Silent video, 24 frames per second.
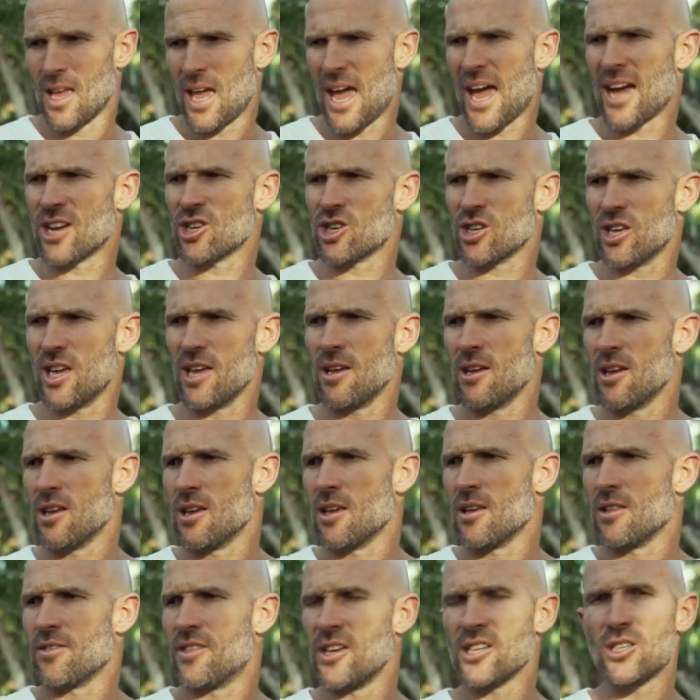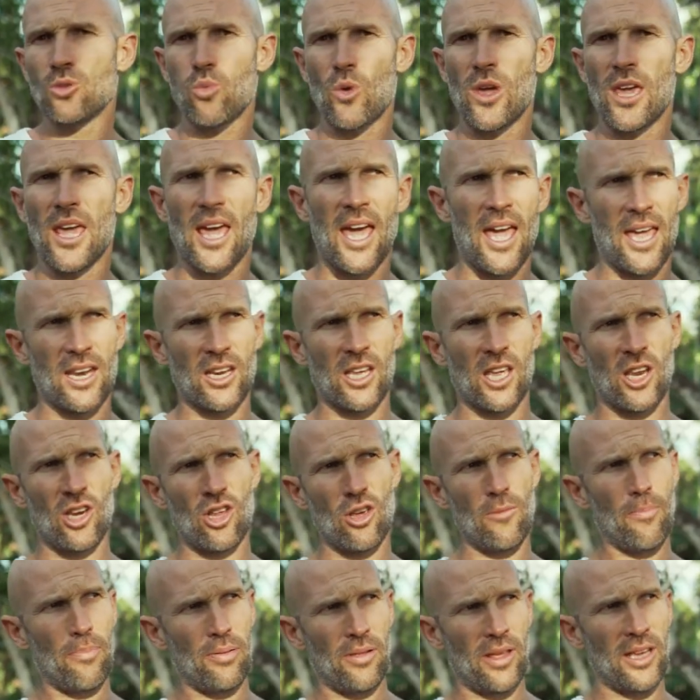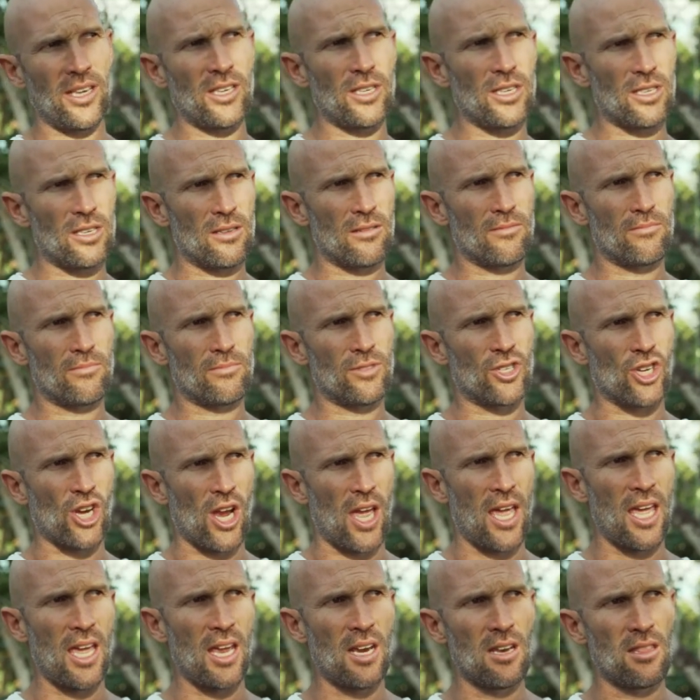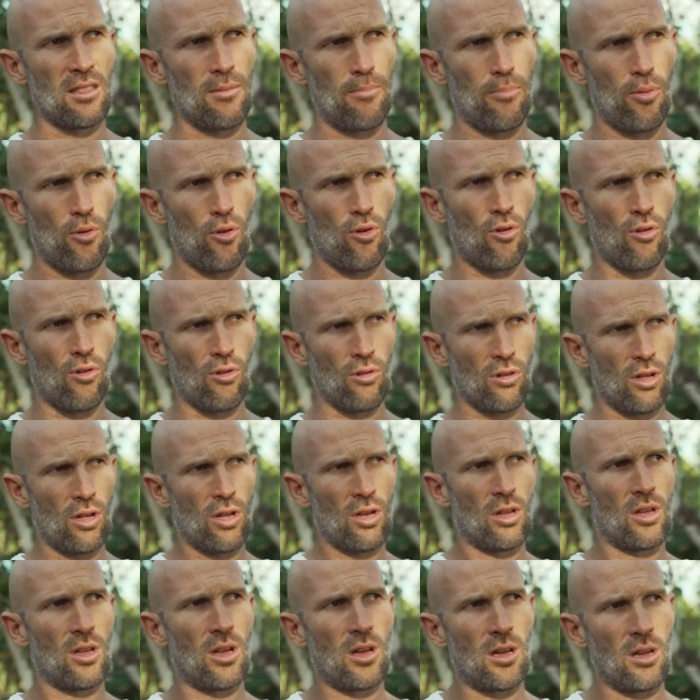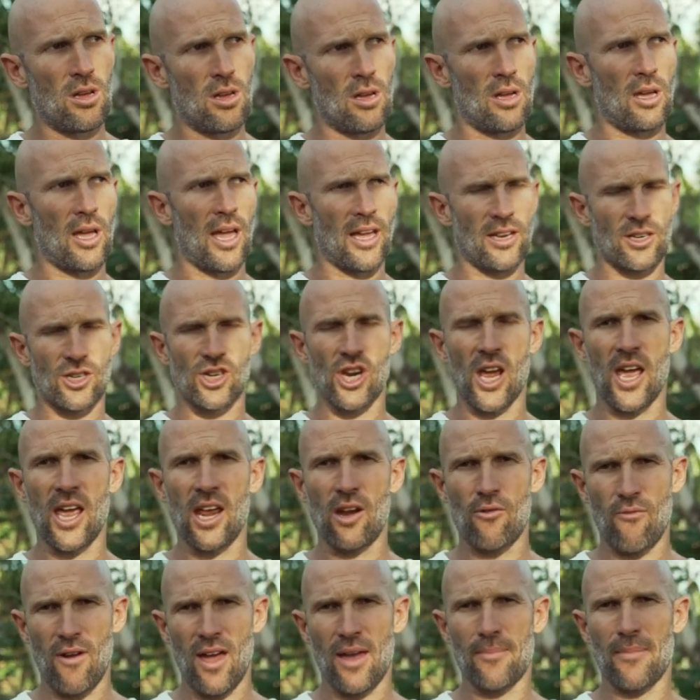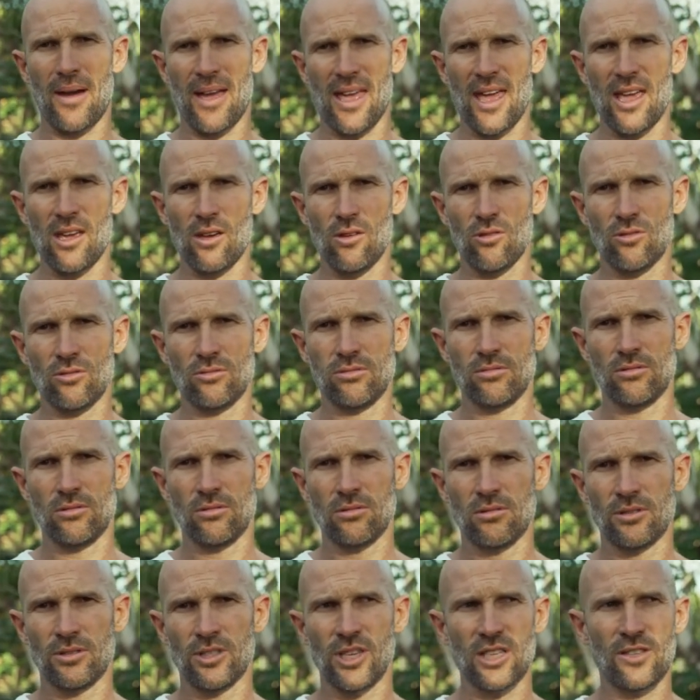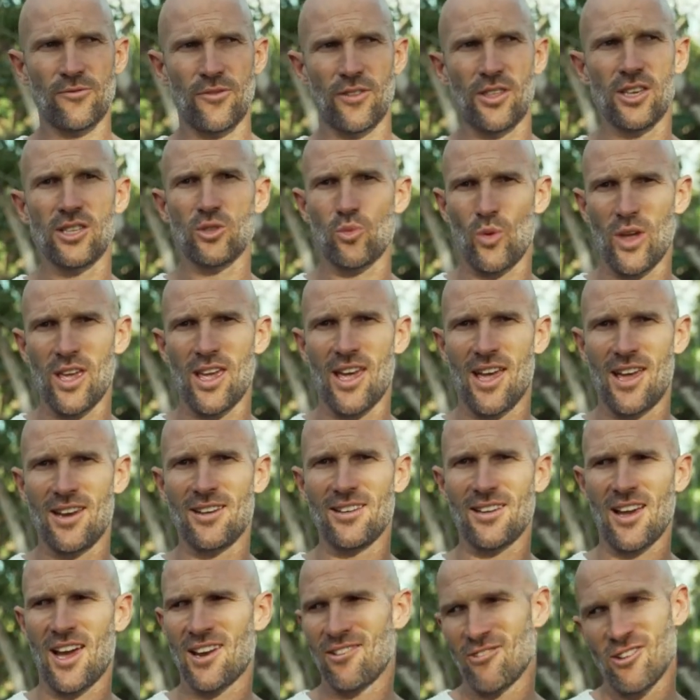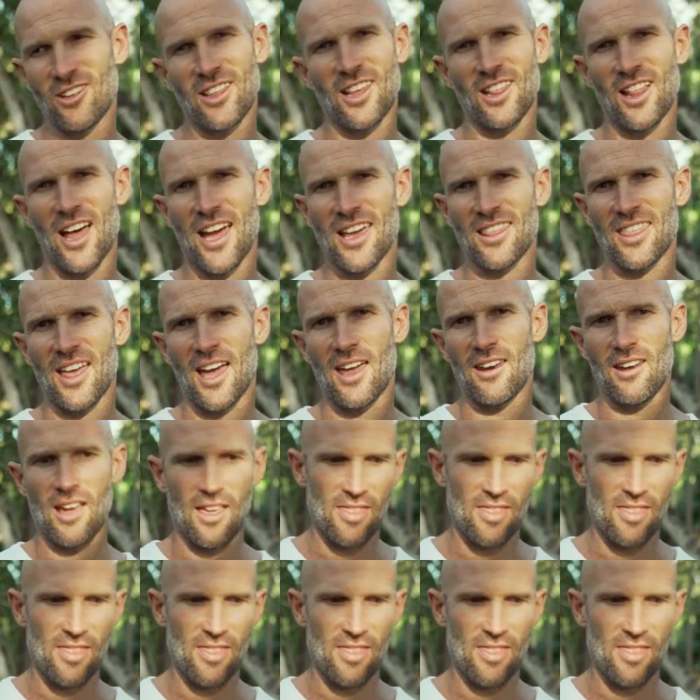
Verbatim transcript: Actually, this weekend, can you please chain the ball and chain around my ankle? just for this weekend, I'd really like that.